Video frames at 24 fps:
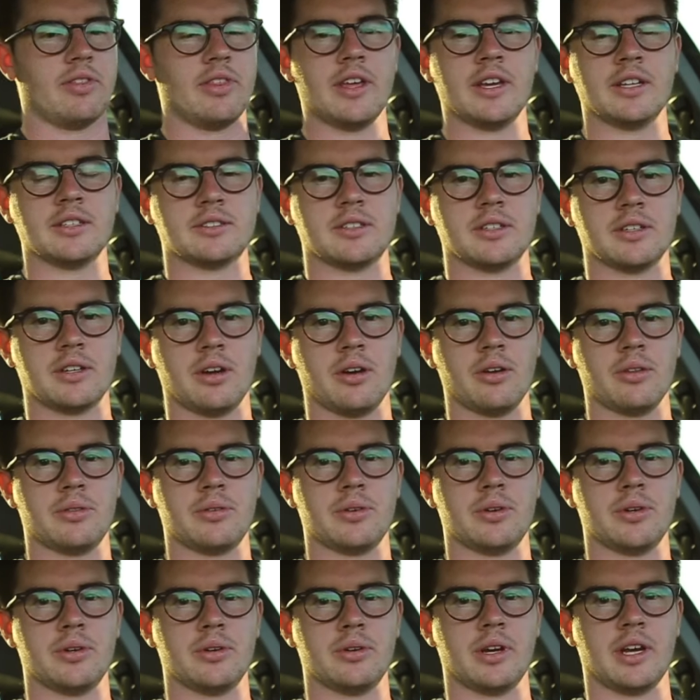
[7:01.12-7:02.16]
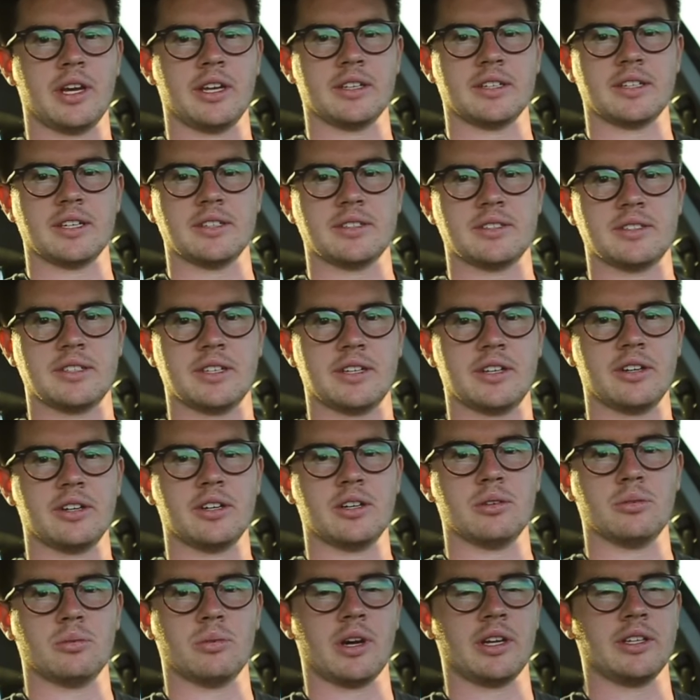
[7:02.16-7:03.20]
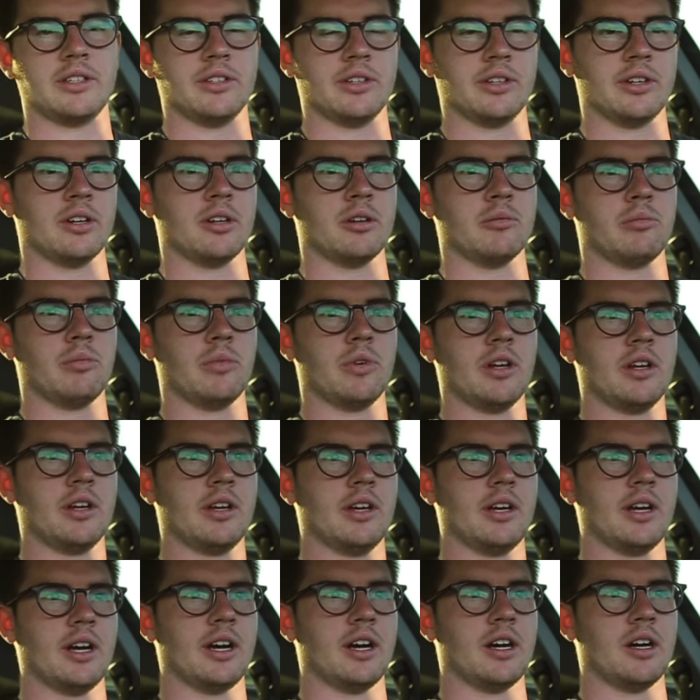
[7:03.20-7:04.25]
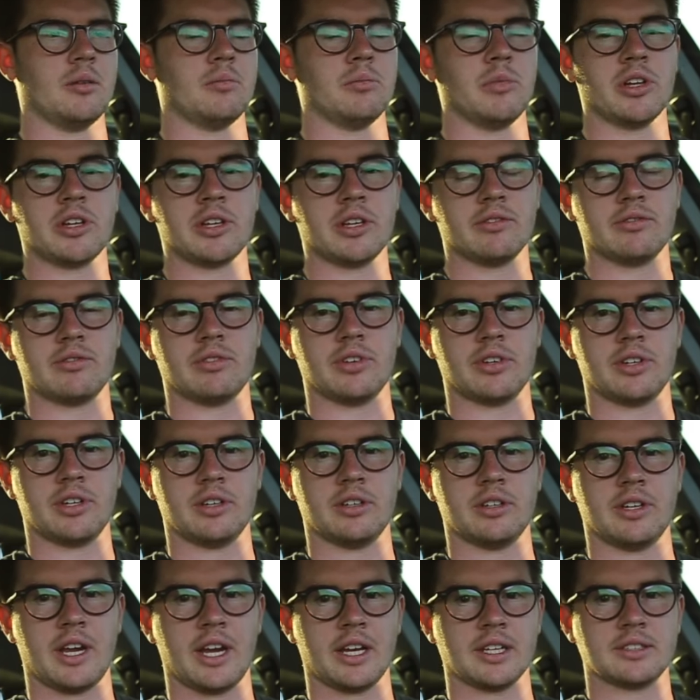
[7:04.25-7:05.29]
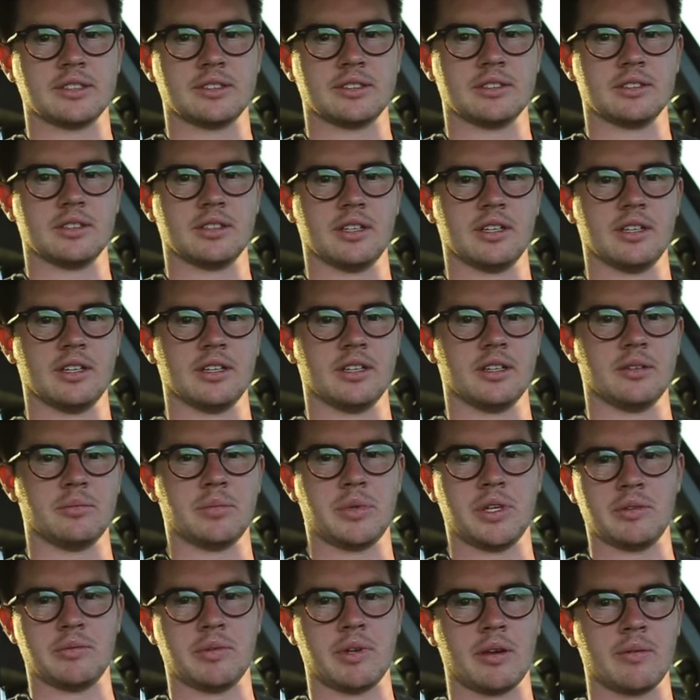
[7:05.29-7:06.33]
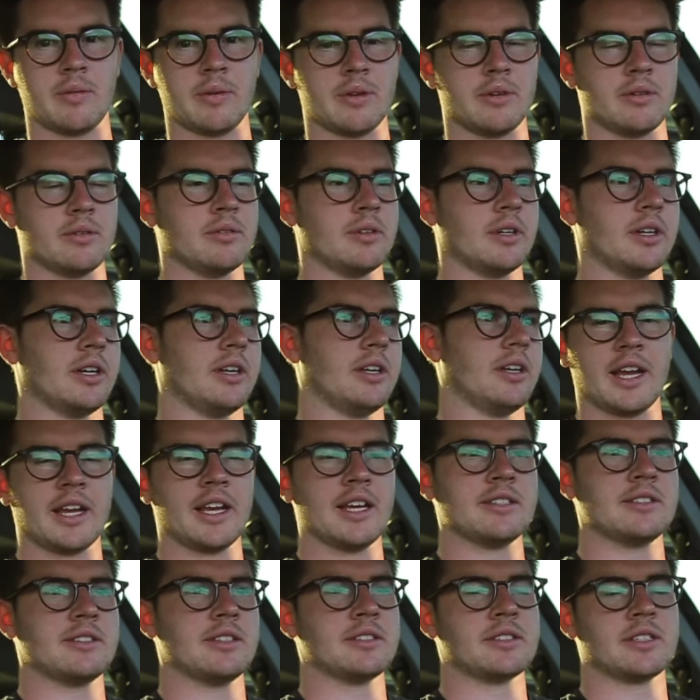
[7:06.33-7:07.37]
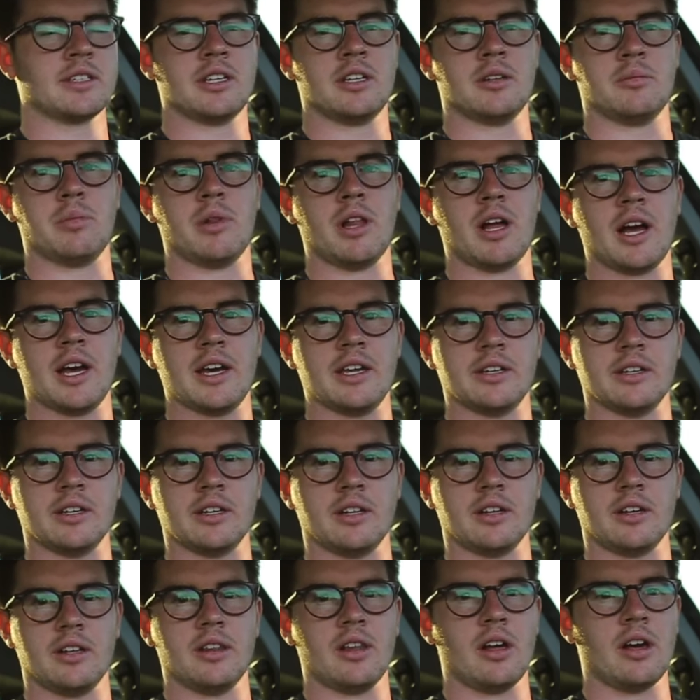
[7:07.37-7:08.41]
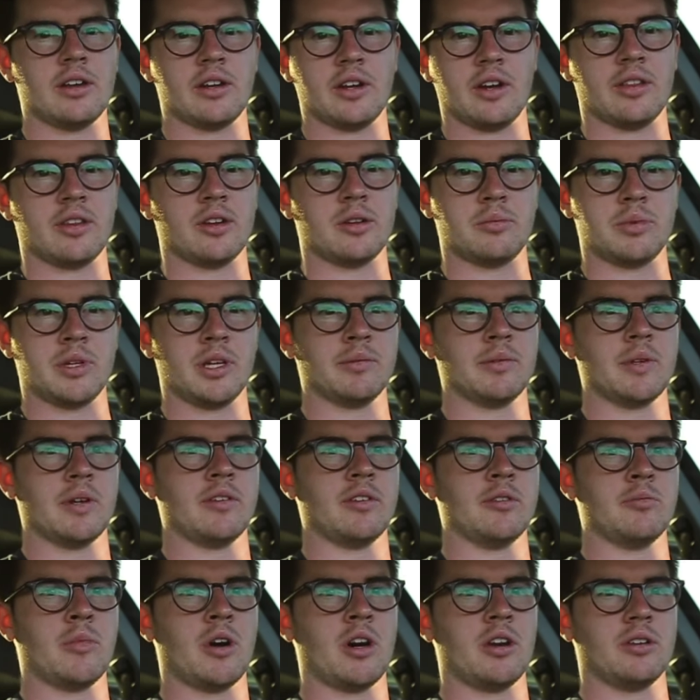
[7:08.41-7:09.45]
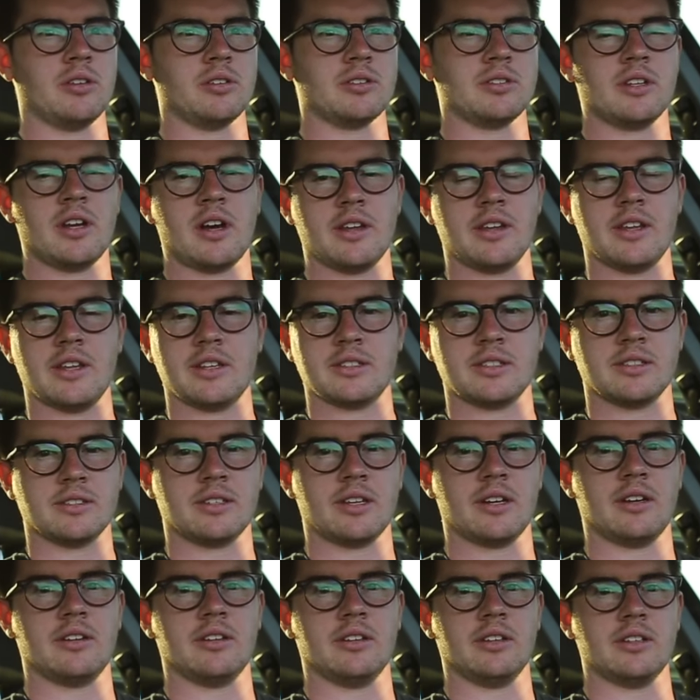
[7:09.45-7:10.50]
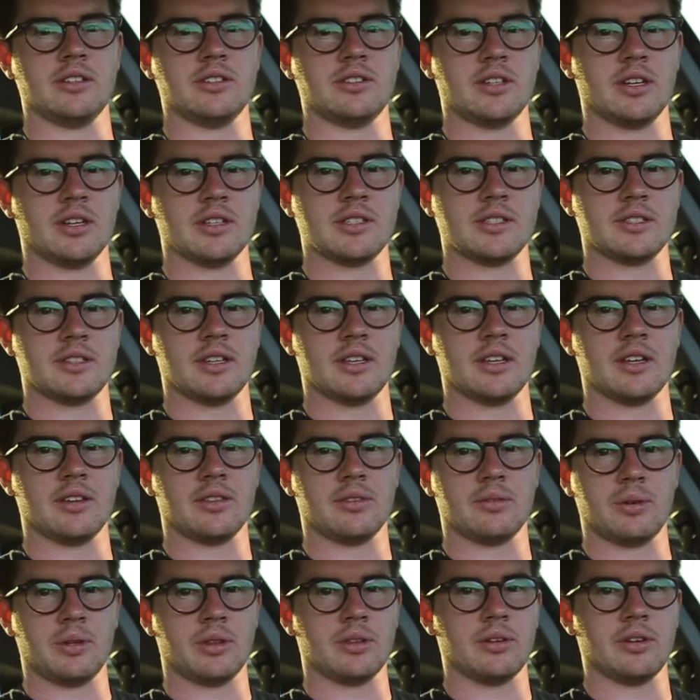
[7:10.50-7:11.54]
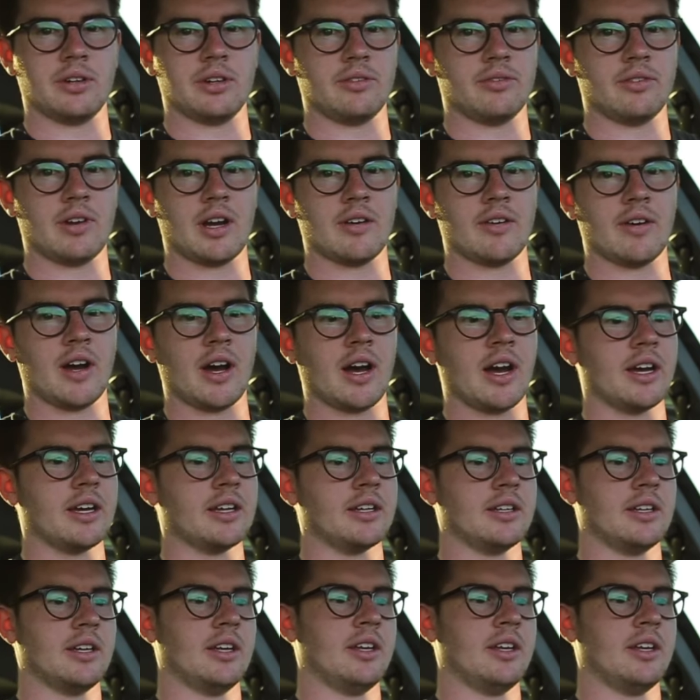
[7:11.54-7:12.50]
things to go through and consider when you're looking for your next BMW. I guess this can apply to a lot of other BMW models, not necessarily just the 335i